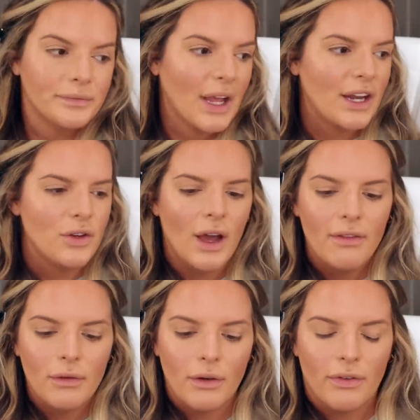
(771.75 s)
I do have
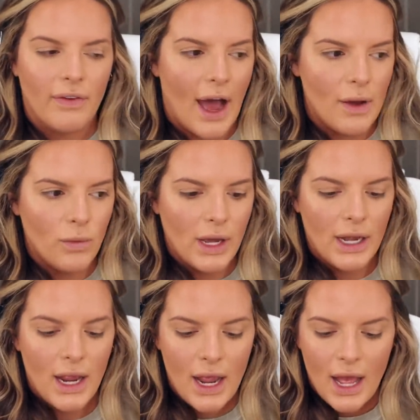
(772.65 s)
the Refi
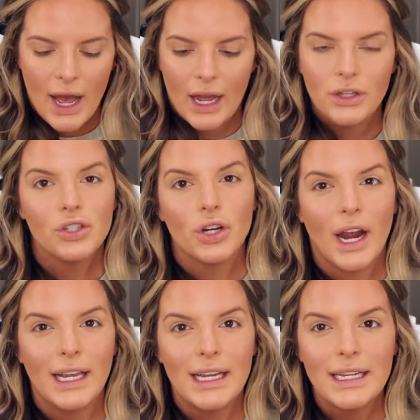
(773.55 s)
one. I
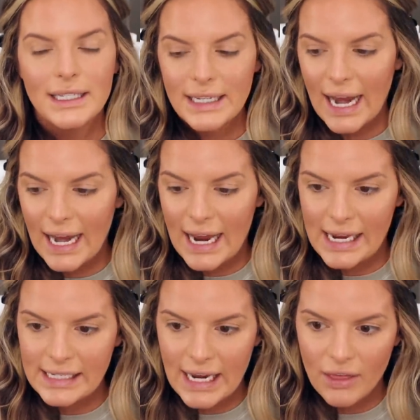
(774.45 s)
tried it
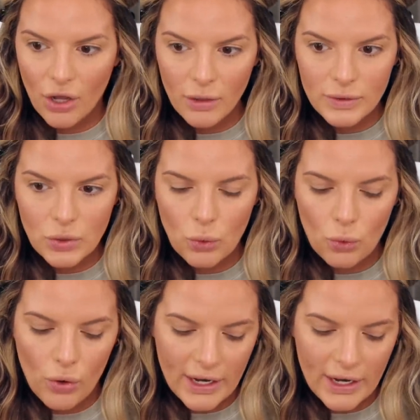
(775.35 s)
and I thought it was cool.